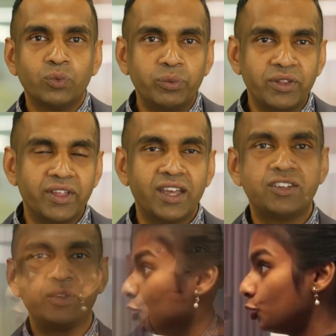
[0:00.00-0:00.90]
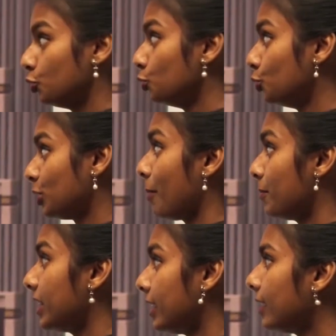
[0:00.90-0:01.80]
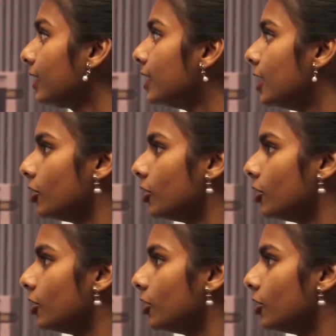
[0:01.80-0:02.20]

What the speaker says: we'll be there to prepare you to make sure you're